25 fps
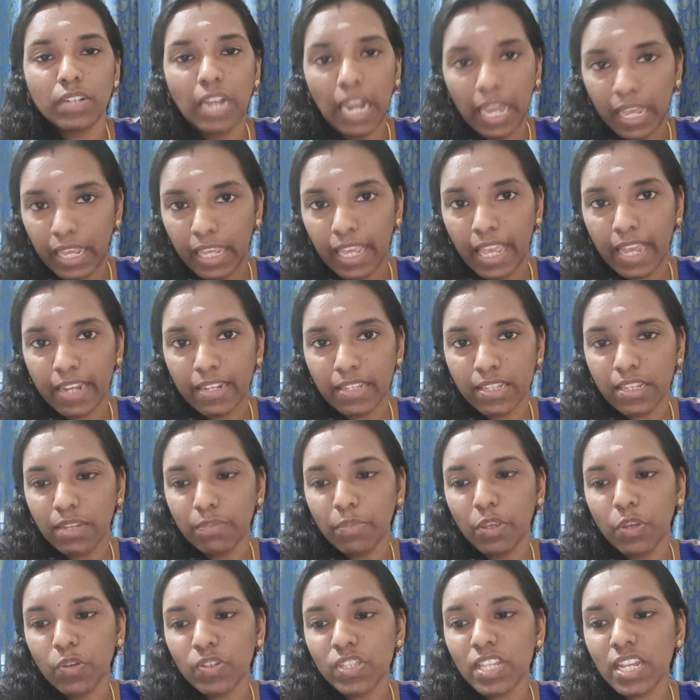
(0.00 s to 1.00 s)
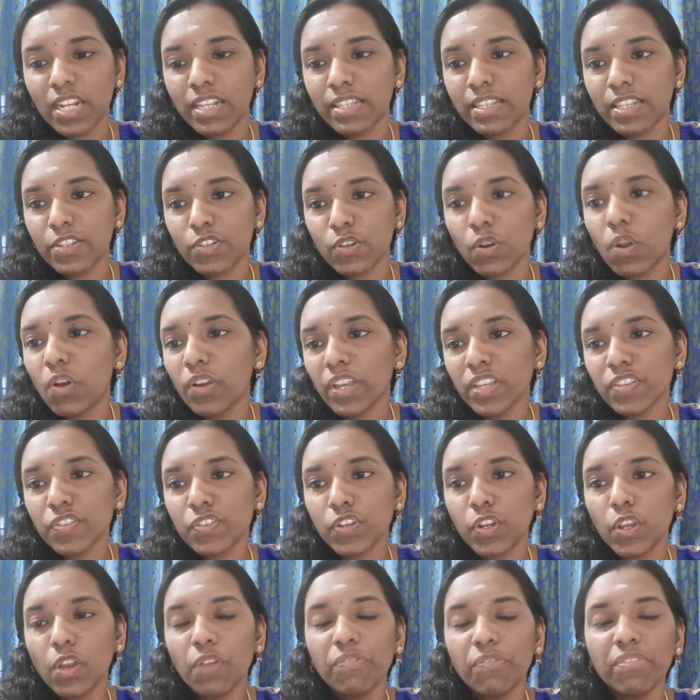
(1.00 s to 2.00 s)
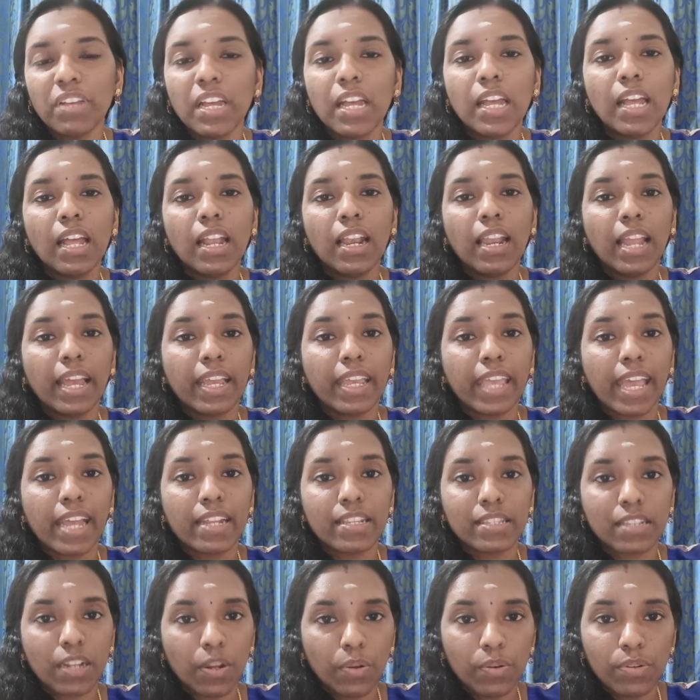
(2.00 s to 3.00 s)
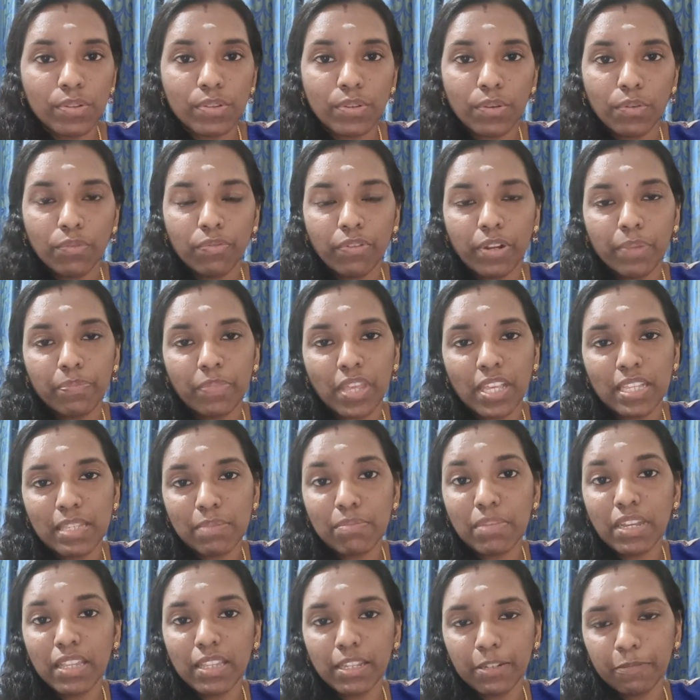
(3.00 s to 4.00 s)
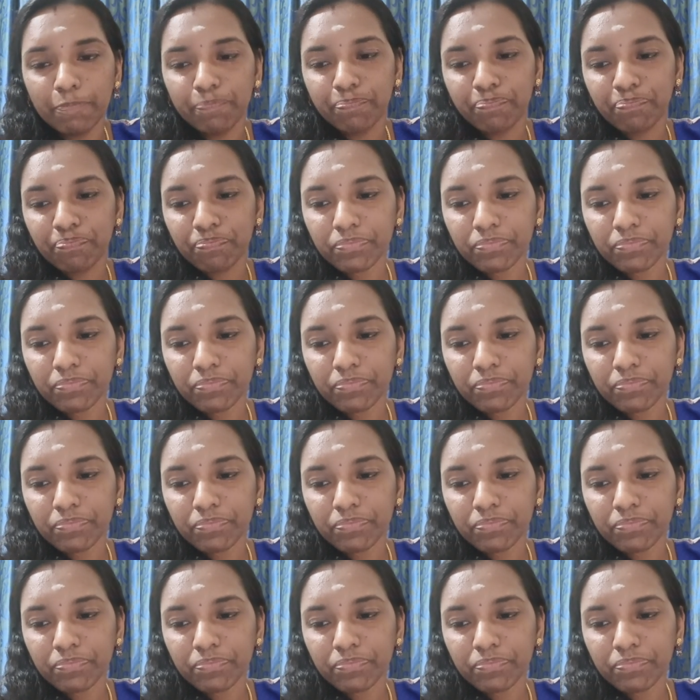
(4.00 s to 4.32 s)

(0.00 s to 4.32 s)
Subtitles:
lung cancer, because there is a strong history of lung cancer also from his mother.